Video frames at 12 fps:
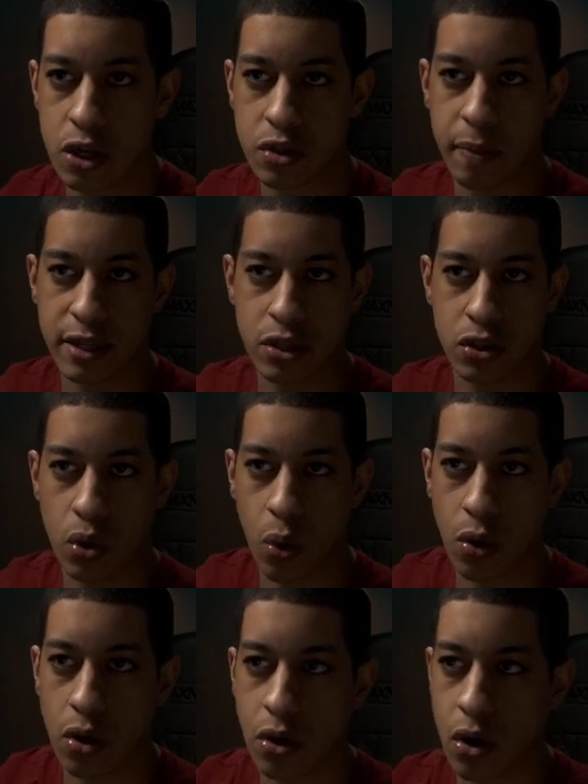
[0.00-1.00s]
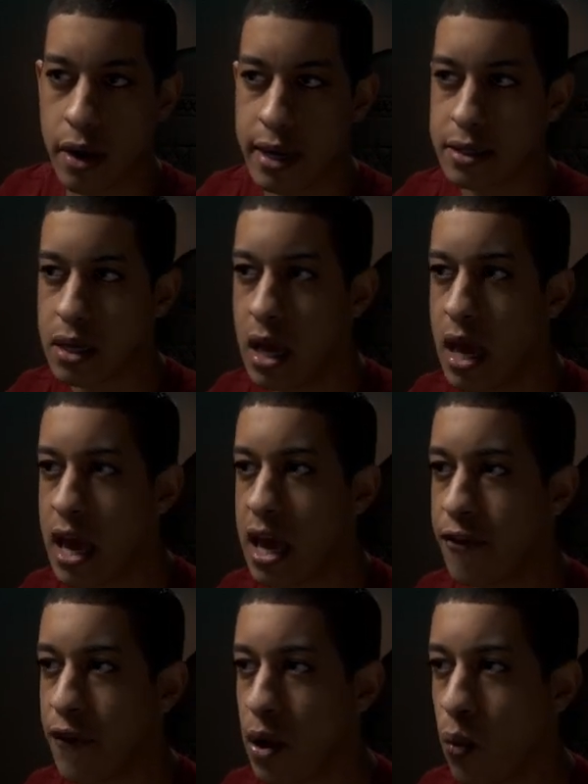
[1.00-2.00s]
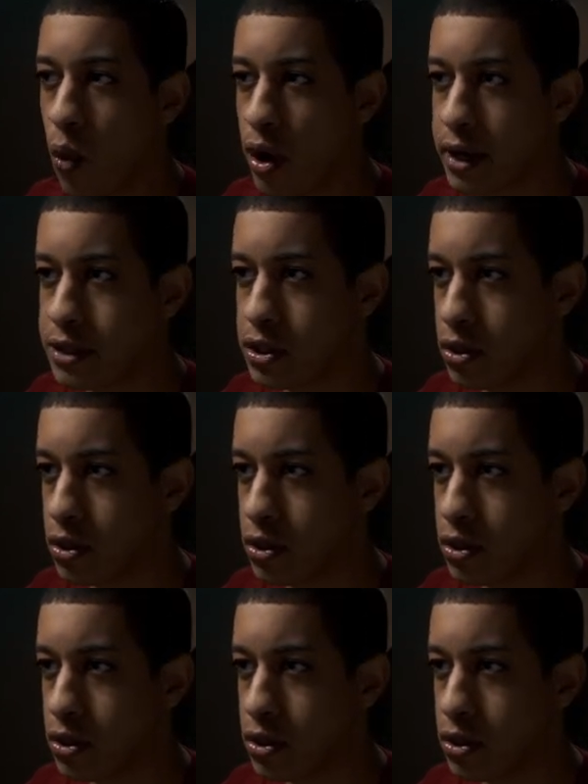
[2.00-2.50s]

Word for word: here's my tutorial grades. If I wanted